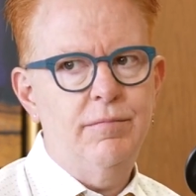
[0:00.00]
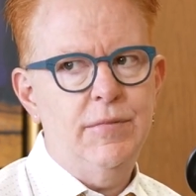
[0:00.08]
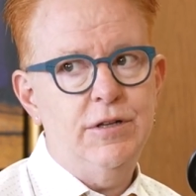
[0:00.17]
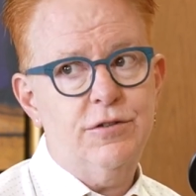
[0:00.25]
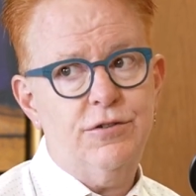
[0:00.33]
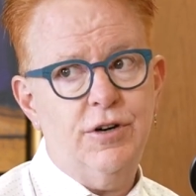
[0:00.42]

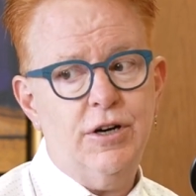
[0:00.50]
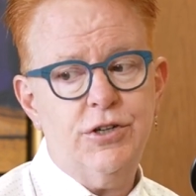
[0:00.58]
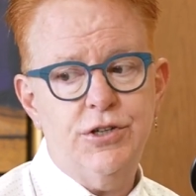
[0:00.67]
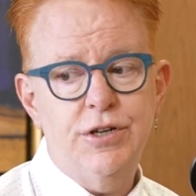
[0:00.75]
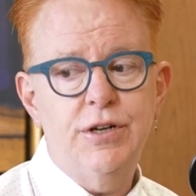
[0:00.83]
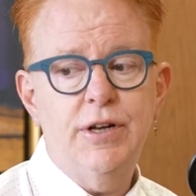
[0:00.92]

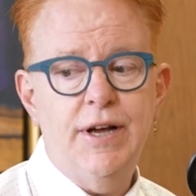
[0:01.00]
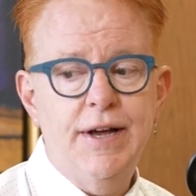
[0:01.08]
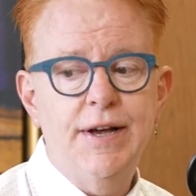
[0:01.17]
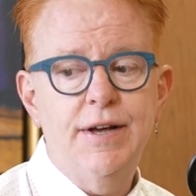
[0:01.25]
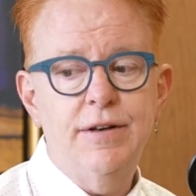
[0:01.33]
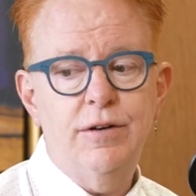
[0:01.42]
instruction
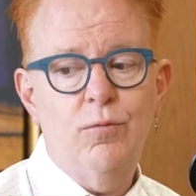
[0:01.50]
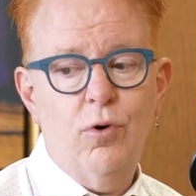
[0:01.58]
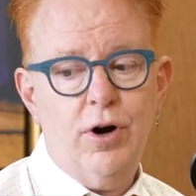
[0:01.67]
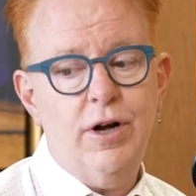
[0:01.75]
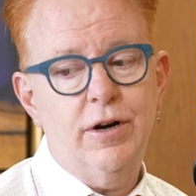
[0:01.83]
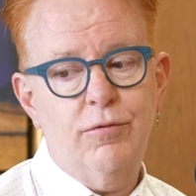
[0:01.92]
and
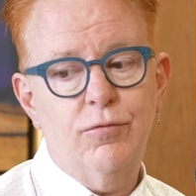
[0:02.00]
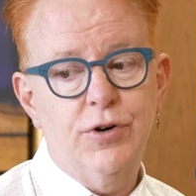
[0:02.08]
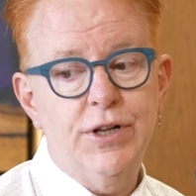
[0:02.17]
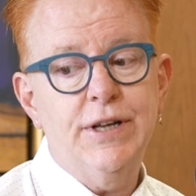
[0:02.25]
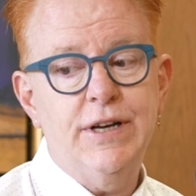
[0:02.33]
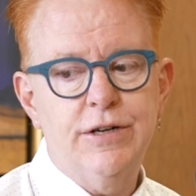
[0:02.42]
work on a
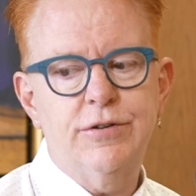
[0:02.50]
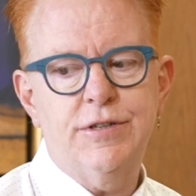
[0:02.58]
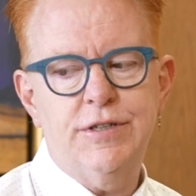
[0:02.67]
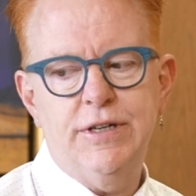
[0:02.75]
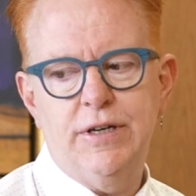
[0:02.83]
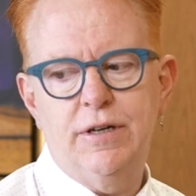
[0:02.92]
really
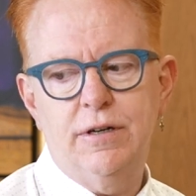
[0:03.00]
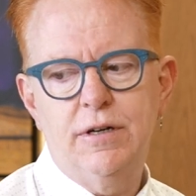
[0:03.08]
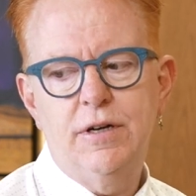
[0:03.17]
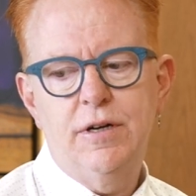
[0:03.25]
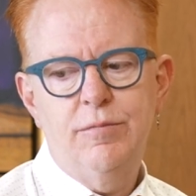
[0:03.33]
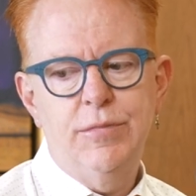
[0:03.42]
interesting
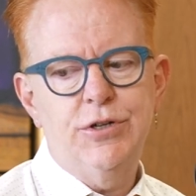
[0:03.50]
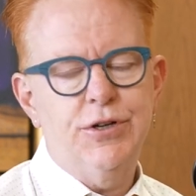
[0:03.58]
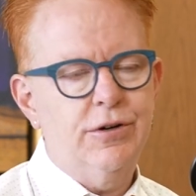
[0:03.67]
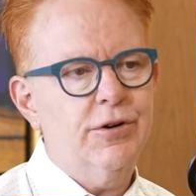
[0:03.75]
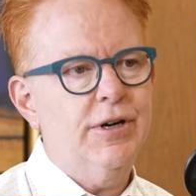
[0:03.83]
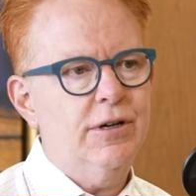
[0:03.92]

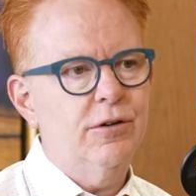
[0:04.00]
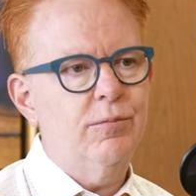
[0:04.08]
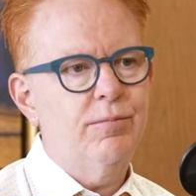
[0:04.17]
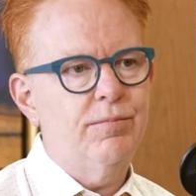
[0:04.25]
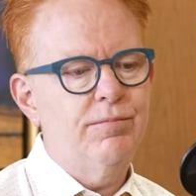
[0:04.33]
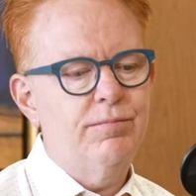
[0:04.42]
mission
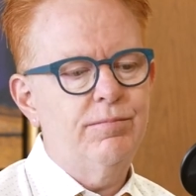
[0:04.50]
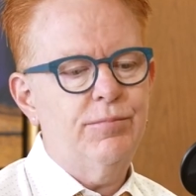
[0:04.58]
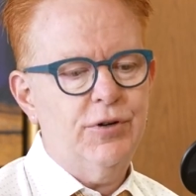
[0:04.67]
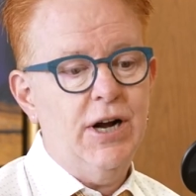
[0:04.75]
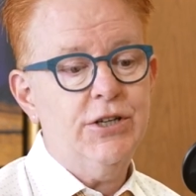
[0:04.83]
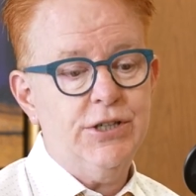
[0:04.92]
critical
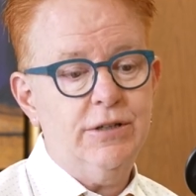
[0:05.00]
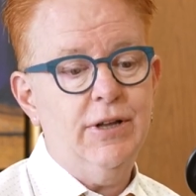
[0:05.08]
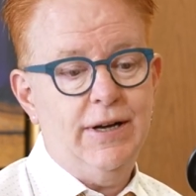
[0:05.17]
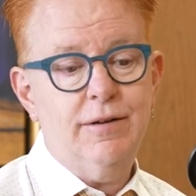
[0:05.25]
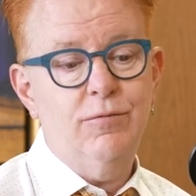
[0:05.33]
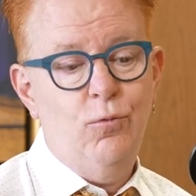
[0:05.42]
project
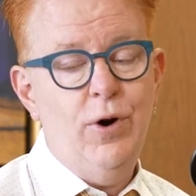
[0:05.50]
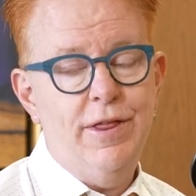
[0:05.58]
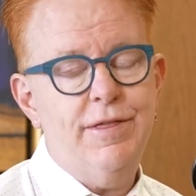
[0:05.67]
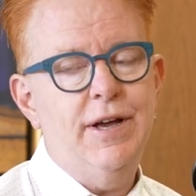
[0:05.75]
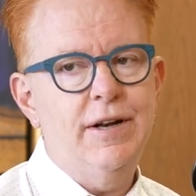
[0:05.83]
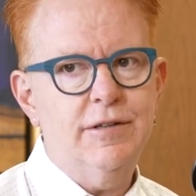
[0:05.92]
like with
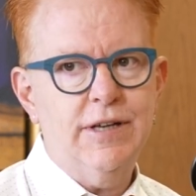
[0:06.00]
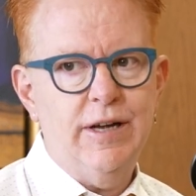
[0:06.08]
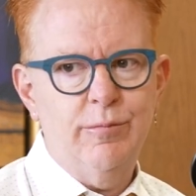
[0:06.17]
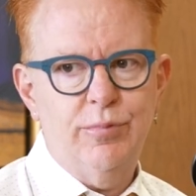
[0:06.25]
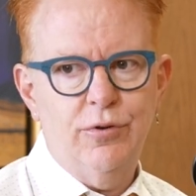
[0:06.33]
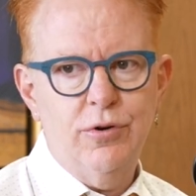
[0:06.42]

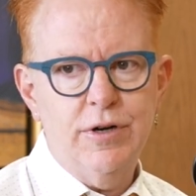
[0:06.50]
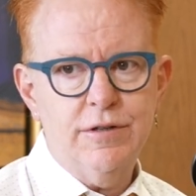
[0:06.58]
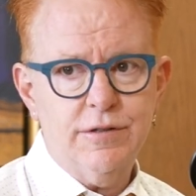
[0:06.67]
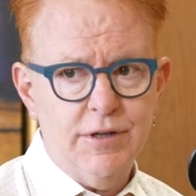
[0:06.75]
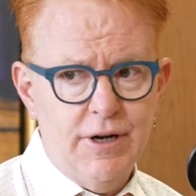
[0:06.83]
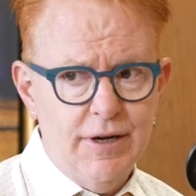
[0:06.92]
NSA
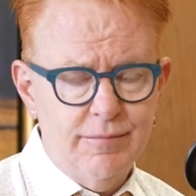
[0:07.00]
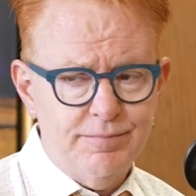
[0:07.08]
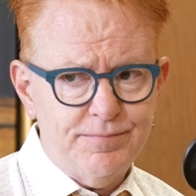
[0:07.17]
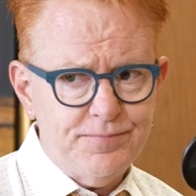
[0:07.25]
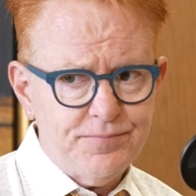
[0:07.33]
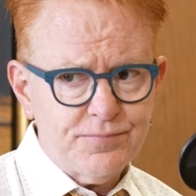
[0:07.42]
employees.
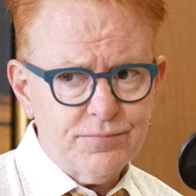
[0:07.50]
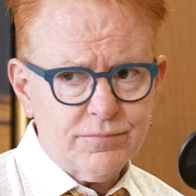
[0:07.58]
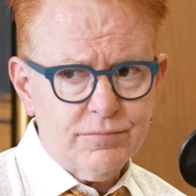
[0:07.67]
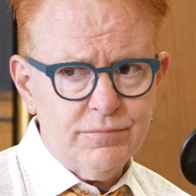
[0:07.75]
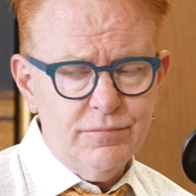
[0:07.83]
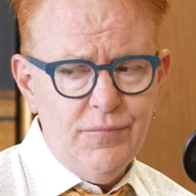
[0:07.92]

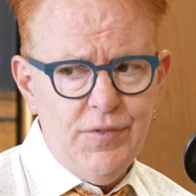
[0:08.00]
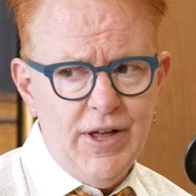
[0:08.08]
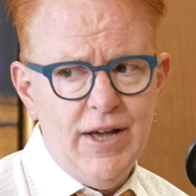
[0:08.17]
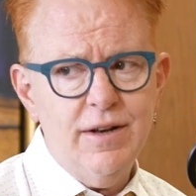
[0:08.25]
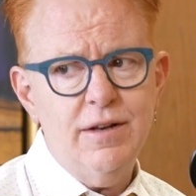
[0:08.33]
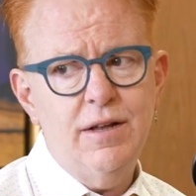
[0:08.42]

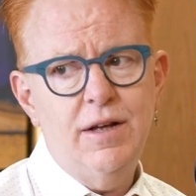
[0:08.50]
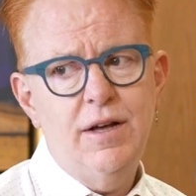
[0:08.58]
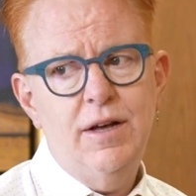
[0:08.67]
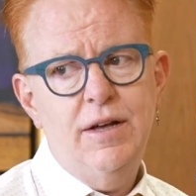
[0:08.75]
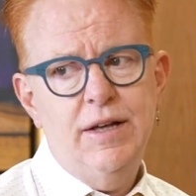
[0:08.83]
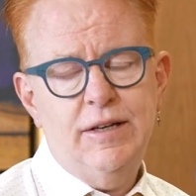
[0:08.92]
That
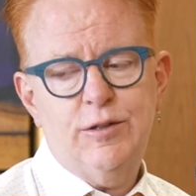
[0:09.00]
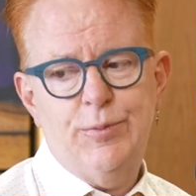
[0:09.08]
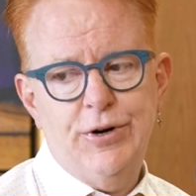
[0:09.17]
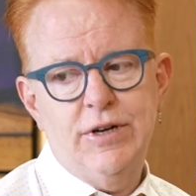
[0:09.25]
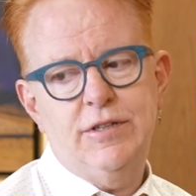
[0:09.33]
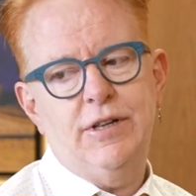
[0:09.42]

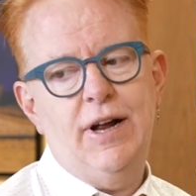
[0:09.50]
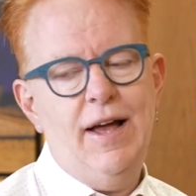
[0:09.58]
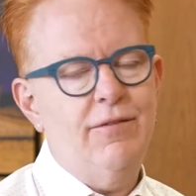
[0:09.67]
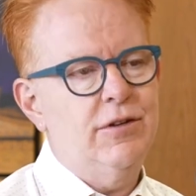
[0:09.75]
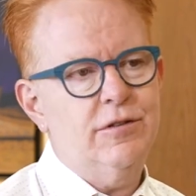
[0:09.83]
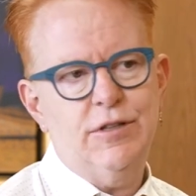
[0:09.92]
experience that I
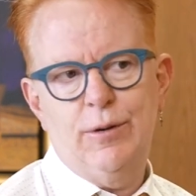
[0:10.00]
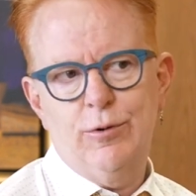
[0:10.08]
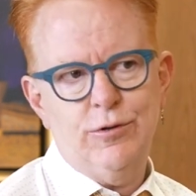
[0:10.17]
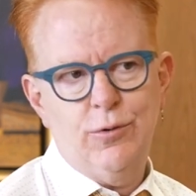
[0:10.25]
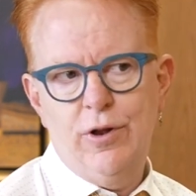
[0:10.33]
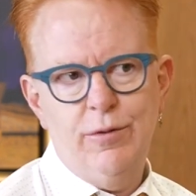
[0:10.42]
have in the summer
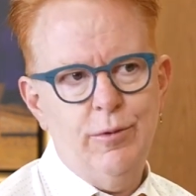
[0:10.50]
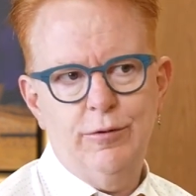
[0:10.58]
is one of the